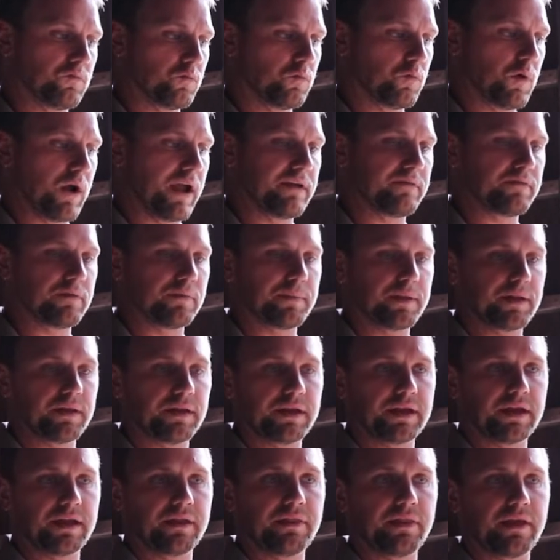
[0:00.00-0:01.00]

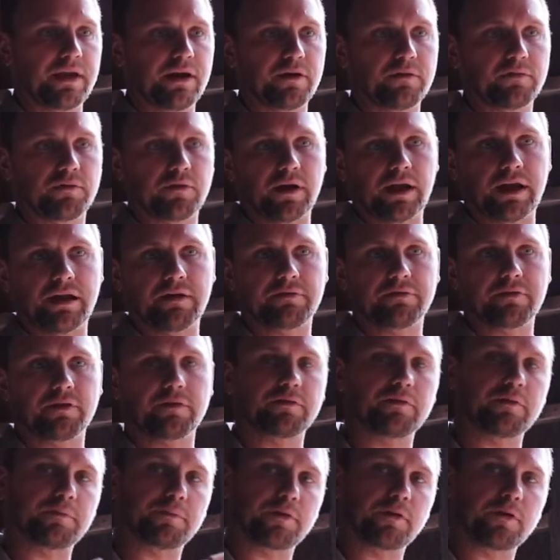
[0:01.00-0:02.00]
waiverability in there for if they're
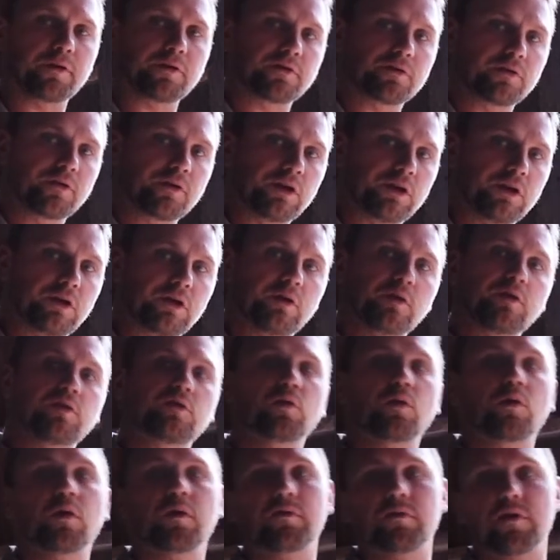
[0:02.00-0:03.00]
for personal use
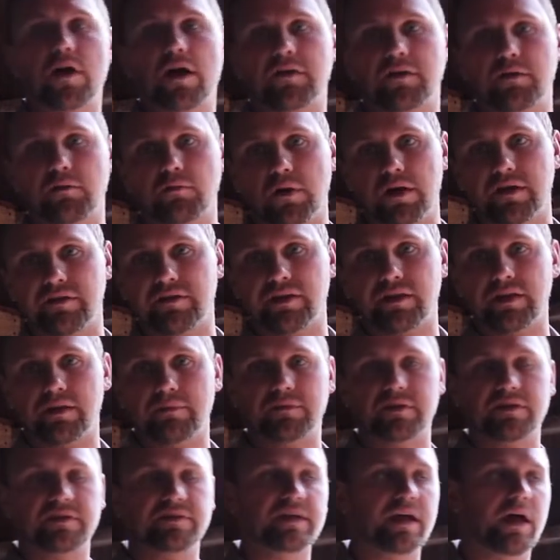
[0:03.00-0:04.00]
or if you're actually raising them
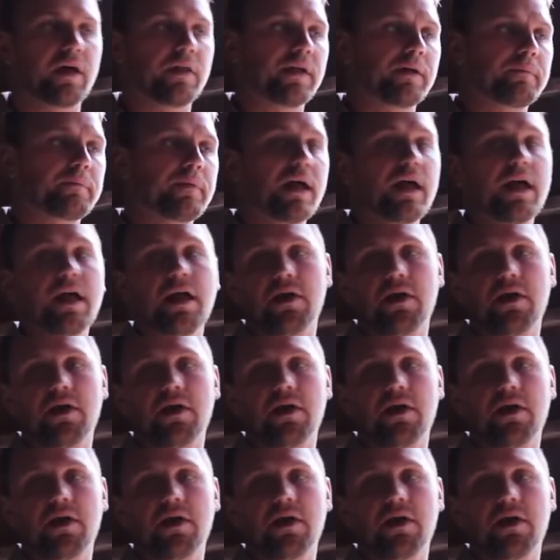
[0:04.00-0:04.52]
to sell them.